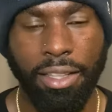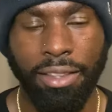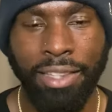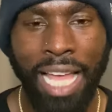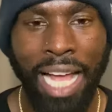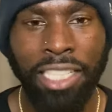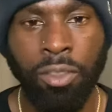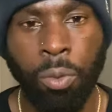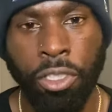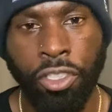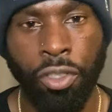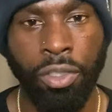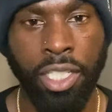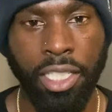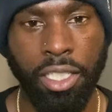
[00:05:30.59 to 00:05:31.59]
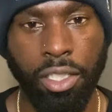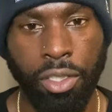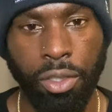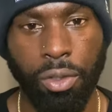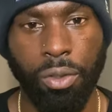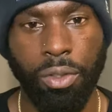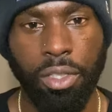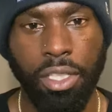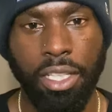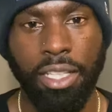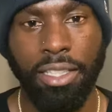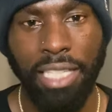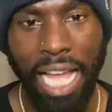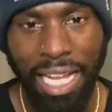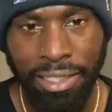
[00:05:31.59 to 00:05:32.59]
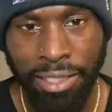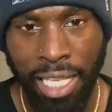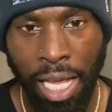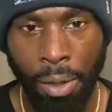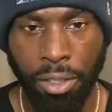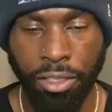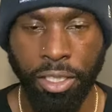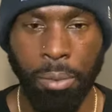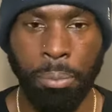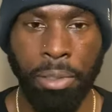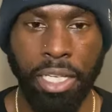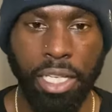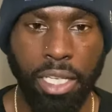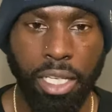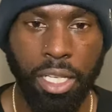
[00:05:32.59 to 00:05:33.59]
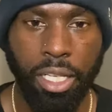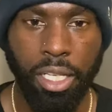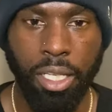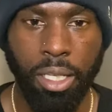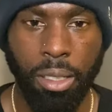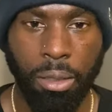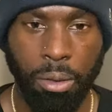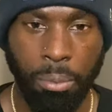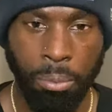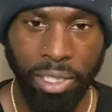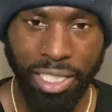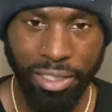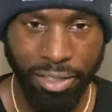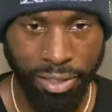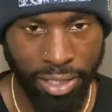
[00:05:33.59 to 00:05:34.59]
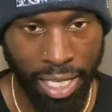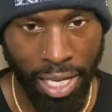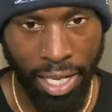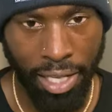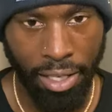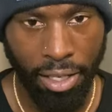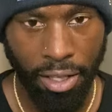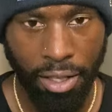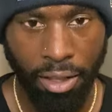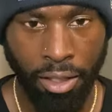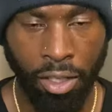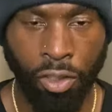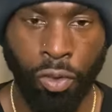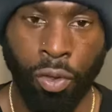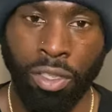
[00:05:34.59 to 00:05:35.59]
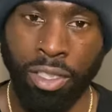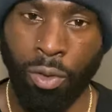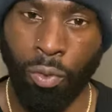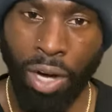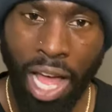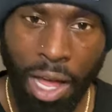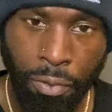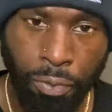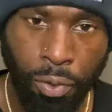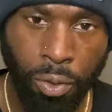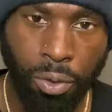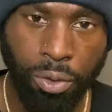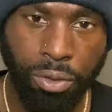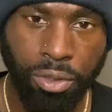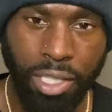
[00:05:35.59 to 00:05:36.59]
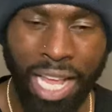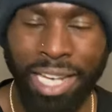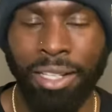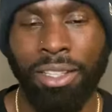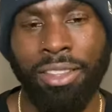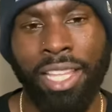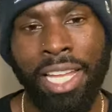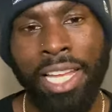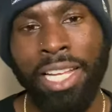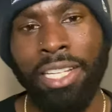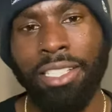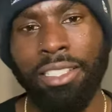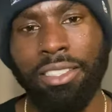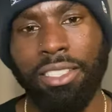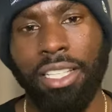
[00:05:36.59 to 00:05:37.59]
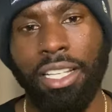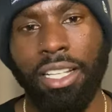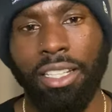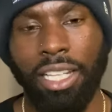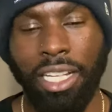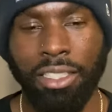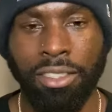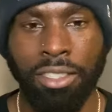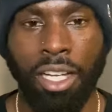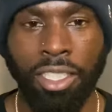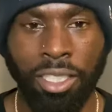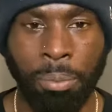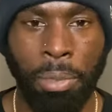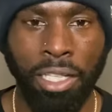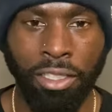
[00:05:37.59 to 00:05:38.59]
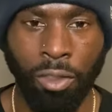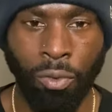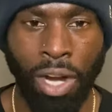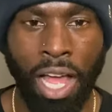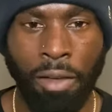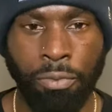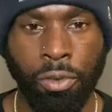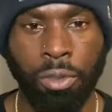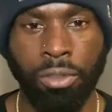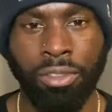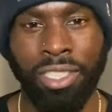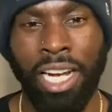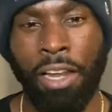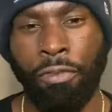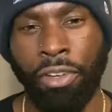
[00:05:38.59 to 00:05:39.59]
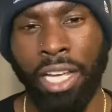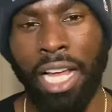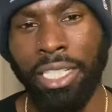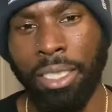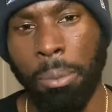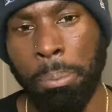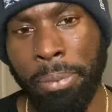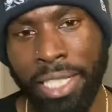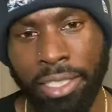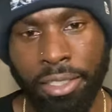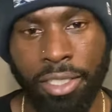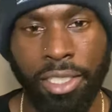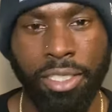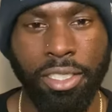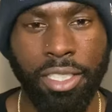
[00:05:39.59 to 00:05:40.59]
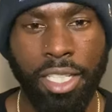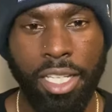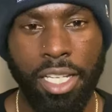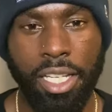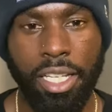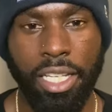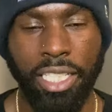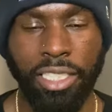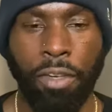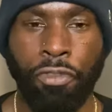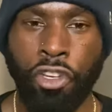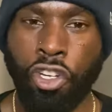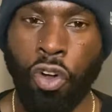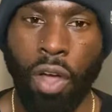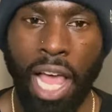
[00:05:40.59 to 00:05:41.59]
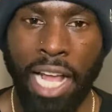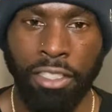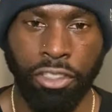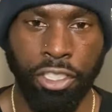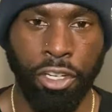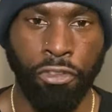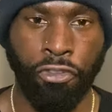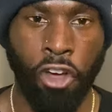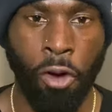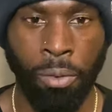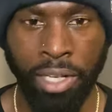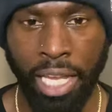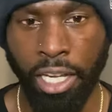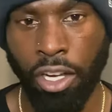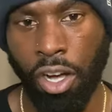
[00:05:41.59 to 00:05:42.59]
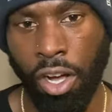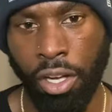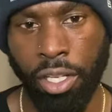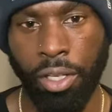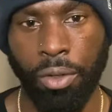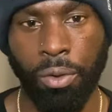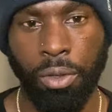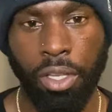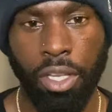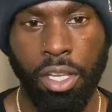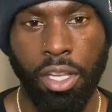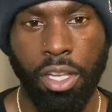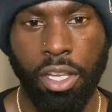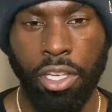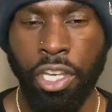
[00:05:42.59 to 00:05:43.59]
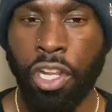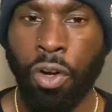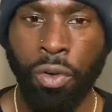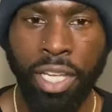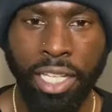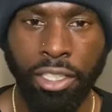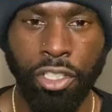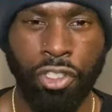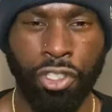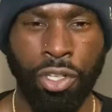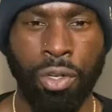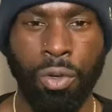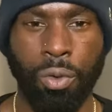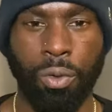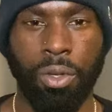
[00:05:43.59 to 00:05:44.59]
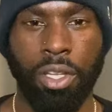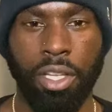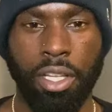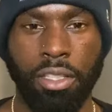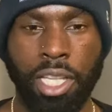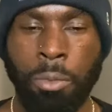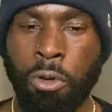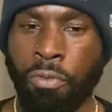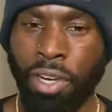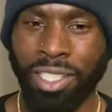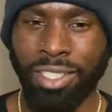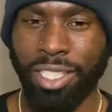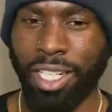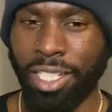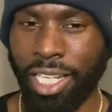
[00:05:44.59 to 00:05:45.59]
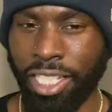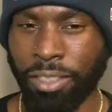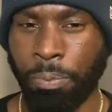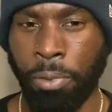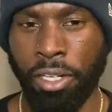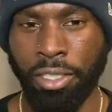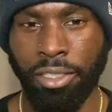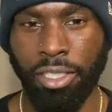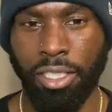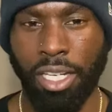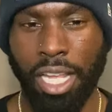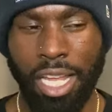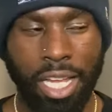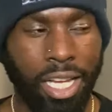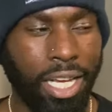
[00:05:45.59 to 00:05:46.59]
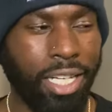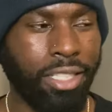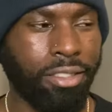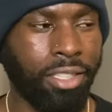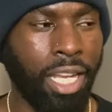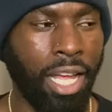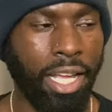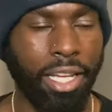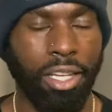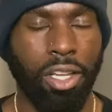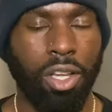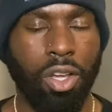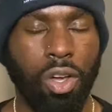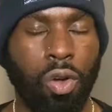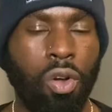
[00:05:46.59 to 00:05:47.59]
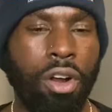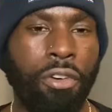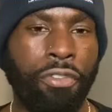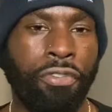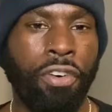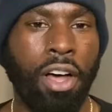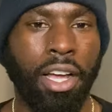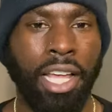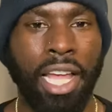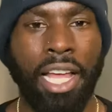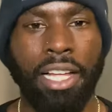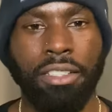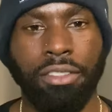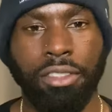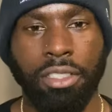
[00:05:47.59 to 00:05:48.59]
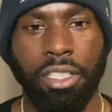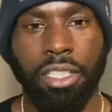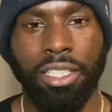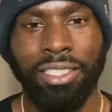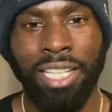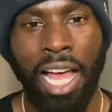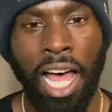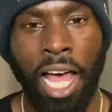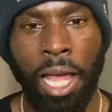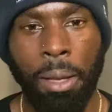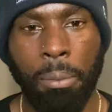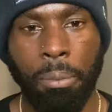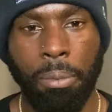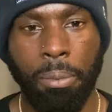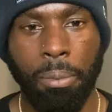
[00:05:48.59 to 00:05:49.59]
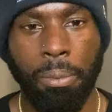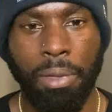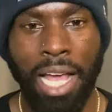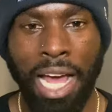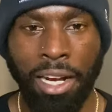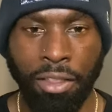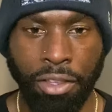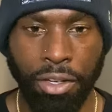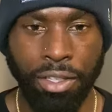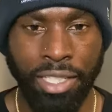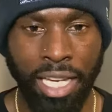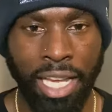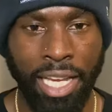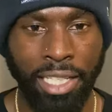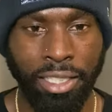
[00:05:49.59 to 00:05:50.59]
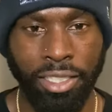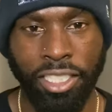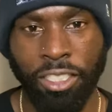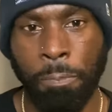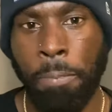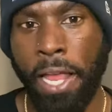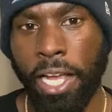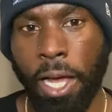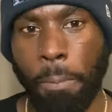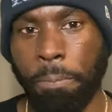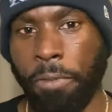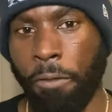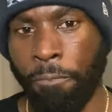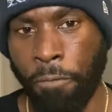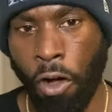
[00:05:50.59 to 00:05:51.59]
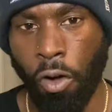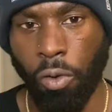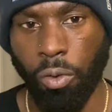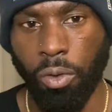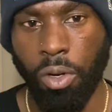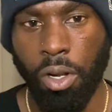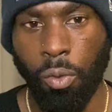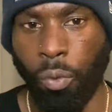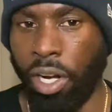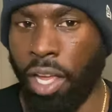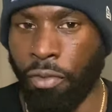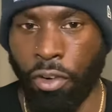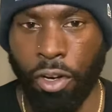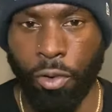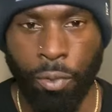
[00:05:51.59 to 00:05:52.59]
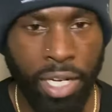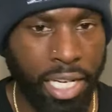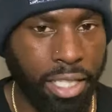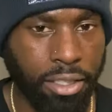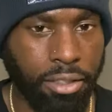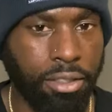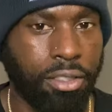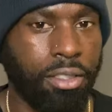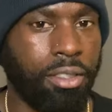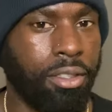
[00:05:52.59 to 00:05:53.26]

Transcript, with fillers: That's what you need to do. That's how it should be. But instead, they're doing the raffles and things that sucks about the raffles that I forgot to mention is if you don't answer your phone when they call you, you don't get the shoe. They move on to the next person. And it's like, who the fuck has time out of their day to just pick up the phone whenever it rings?